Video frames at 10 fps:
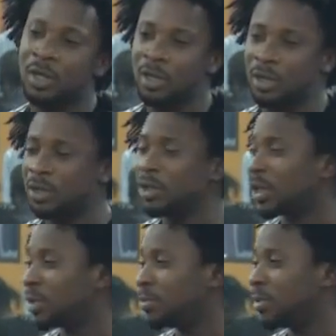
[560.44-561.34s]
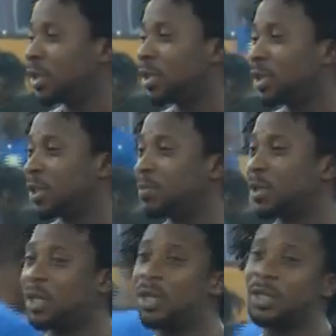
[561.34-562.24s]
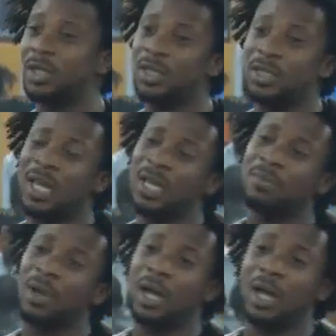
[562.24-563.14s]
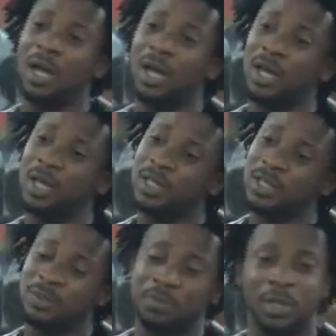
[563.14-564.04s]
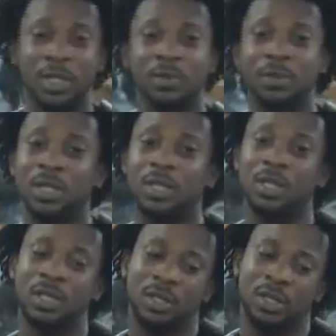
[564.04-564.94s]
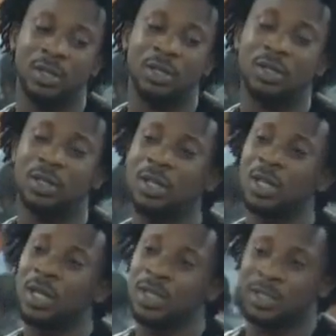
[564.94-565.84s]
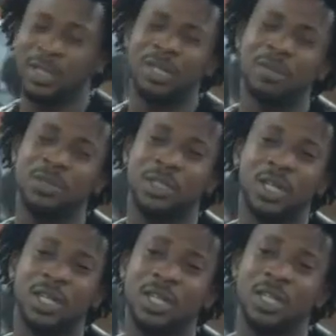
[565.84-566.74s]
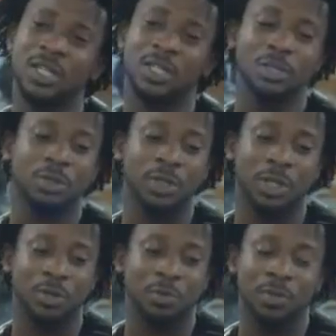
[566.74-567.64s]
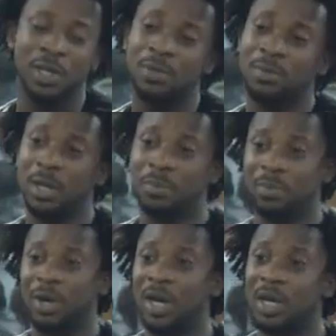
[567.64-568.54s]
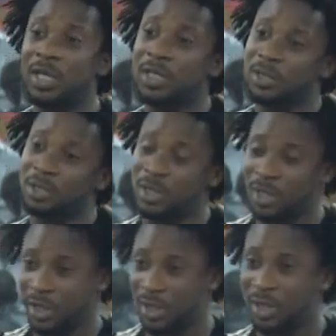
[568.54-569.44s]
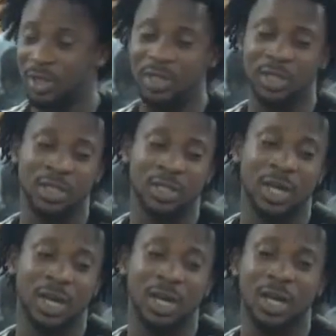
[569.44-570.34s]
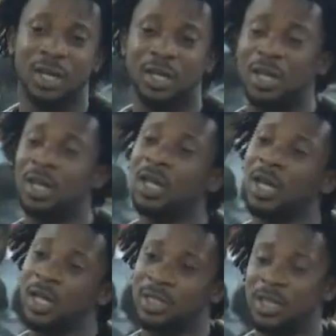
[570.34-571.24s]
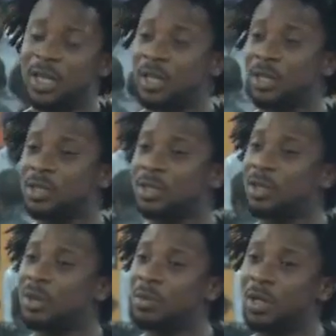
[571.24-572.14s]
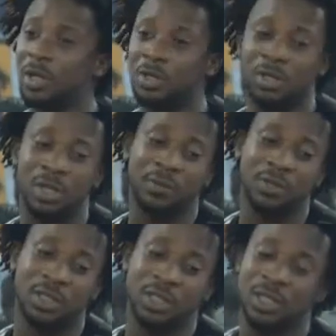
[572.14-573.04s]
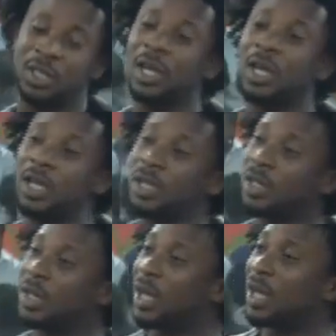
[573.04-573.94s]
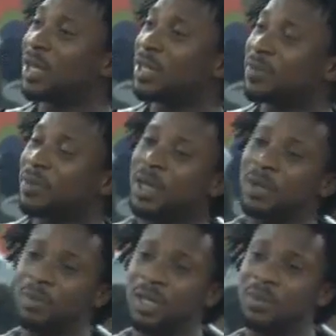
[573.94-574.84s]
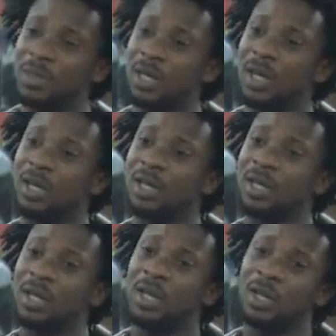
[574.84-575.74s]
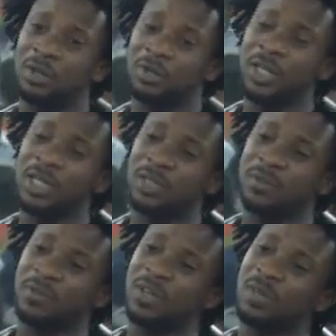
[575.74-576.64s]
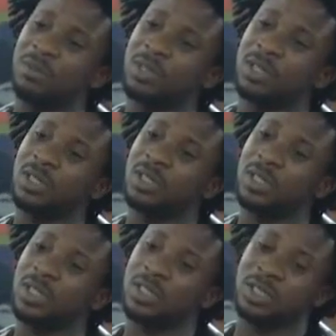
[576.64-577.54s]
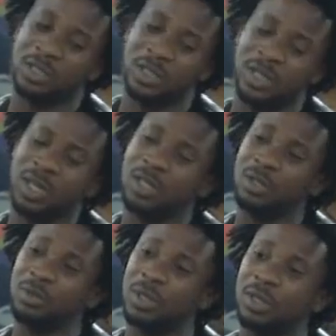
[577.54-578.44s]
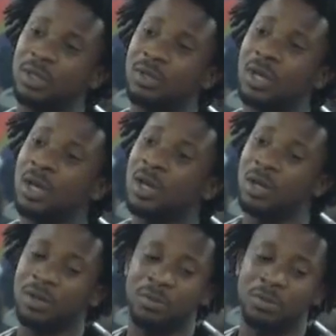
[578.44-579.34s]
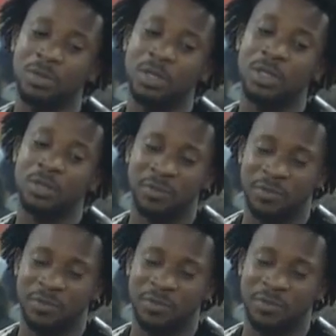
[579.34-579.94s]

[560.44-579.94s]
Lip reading: Look at me deep down inside my eyes, baby. Tell me, say, you know, you go be my bride today, and I'll take you somewhere you never see in your life, baby. I'll raise a family together with you. I'm all you